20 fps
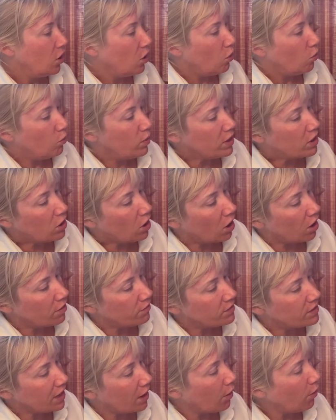We
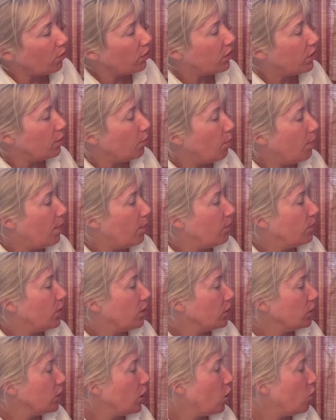carved out the
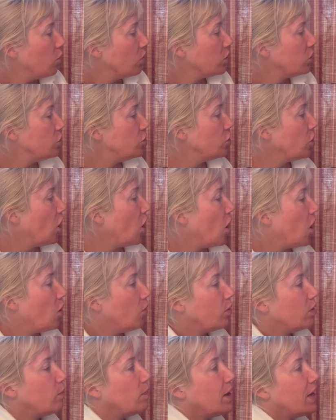lower jaw.
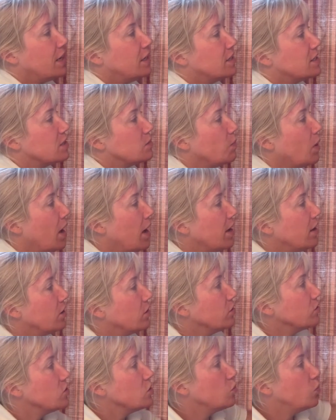We made
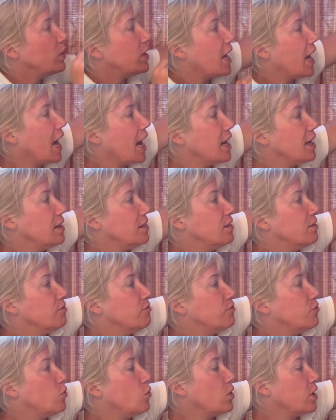smiles. We added the
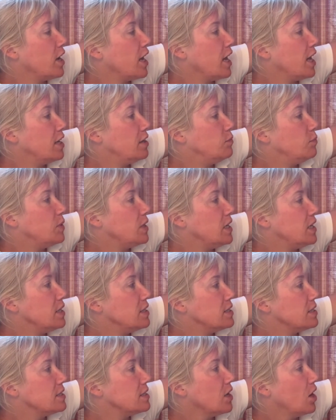forehead
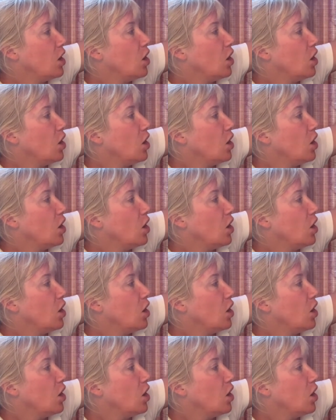piece.